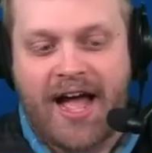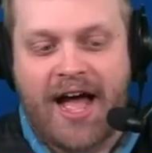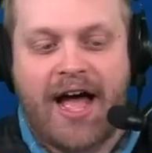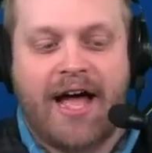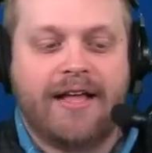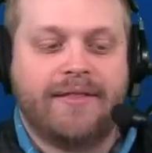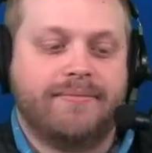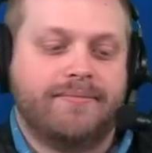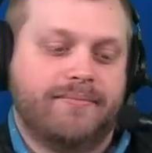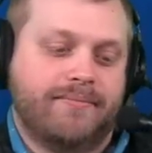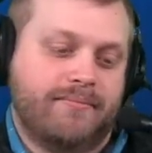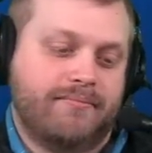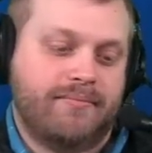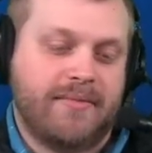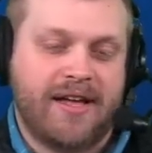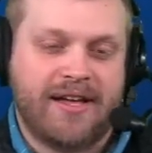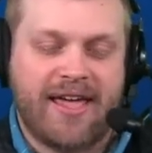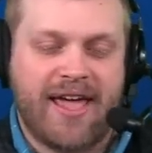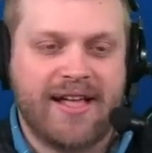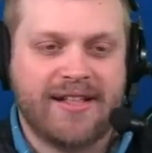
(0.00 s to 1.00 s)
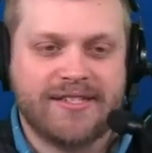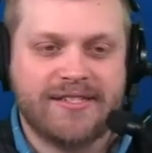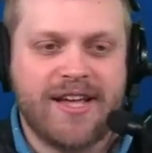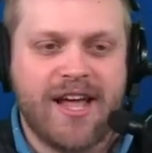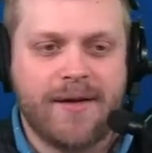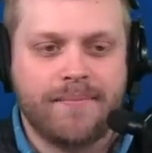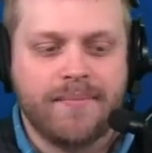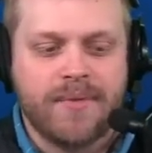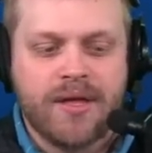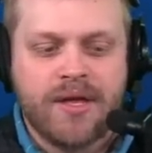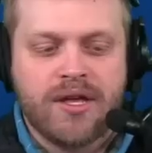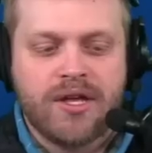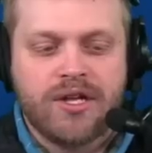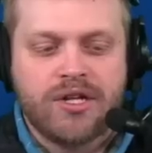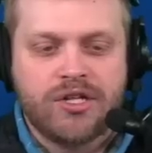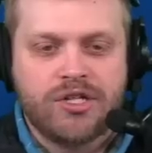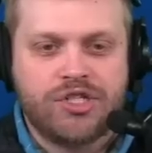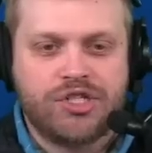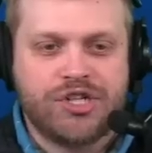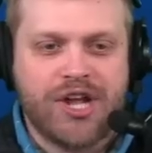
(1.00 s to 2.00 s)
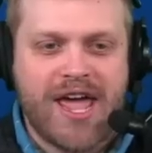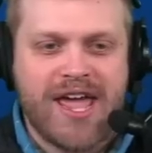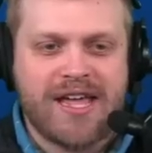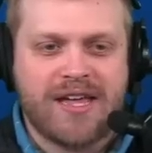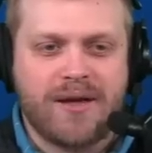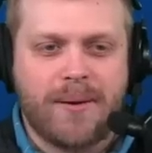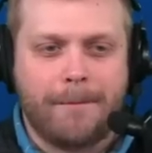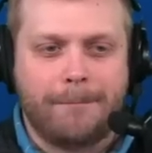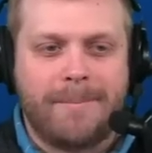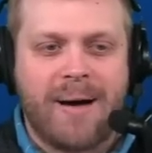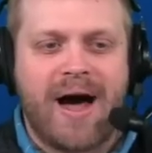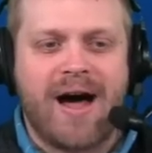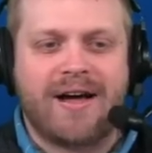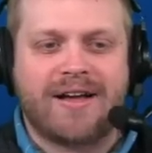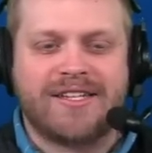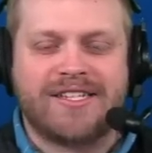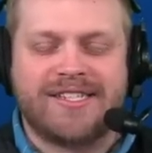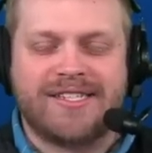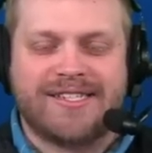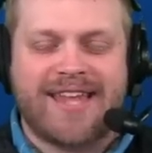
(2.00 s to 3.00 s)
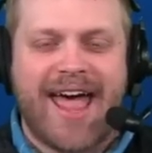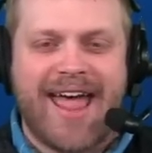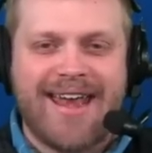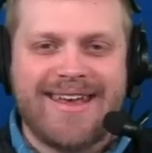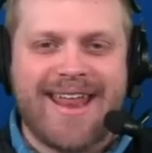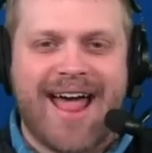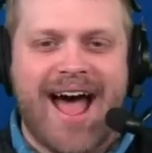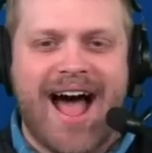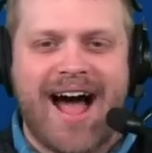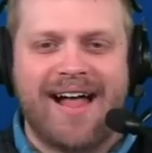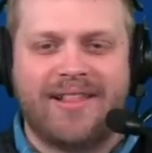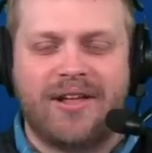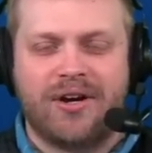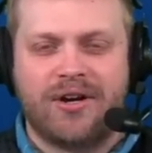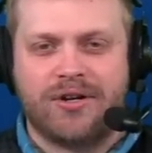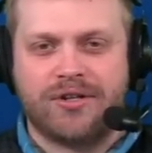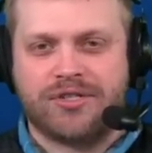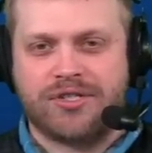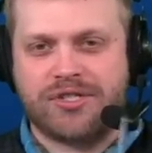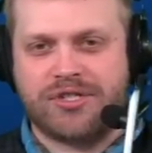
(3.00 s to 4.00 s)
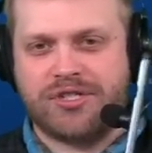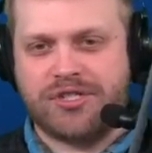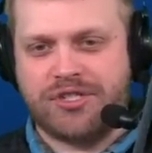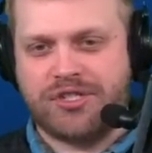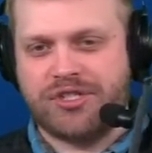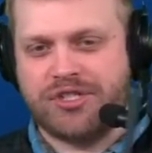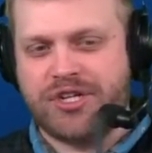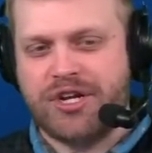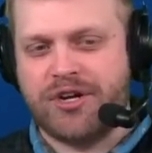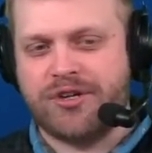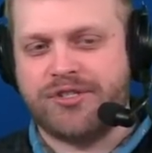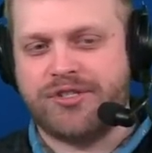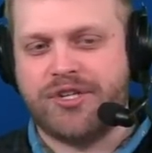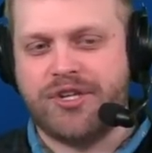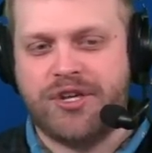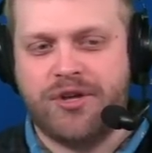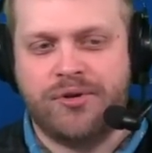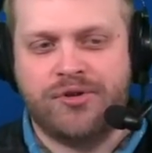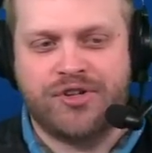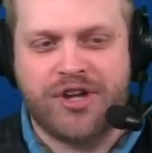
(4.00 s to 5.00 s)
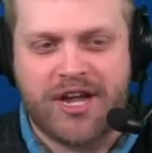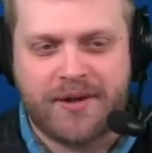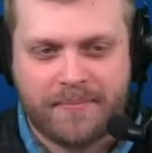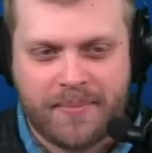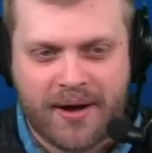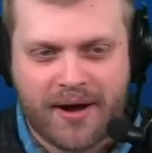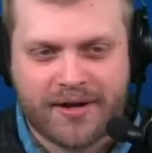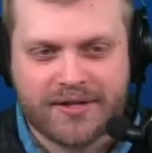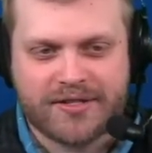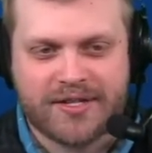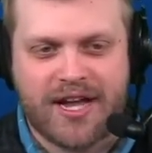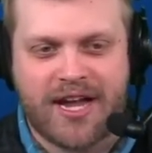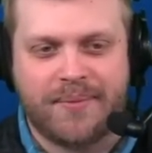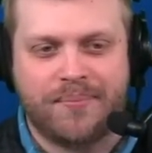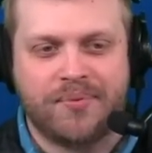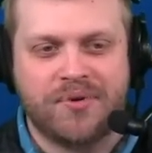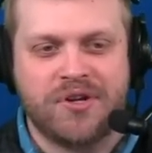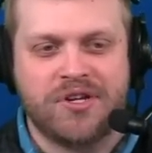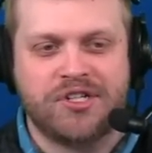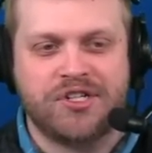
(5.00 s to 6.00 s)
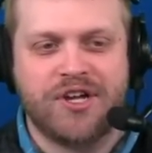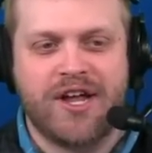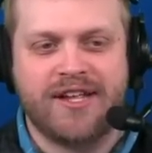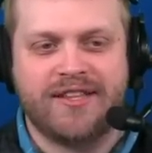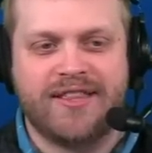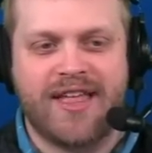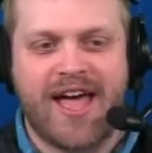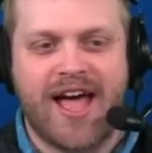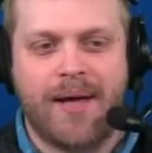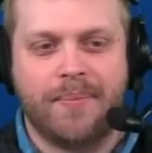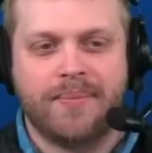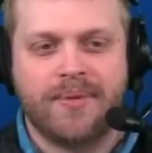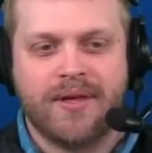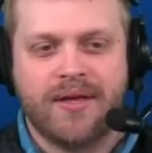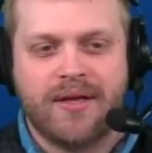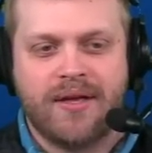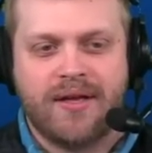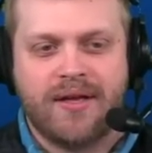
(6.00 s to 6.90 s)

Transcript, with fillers: I. I can't say it. Jake Bucks, ten dollars. Cheers to you, Jake Bucks. I appreciate that.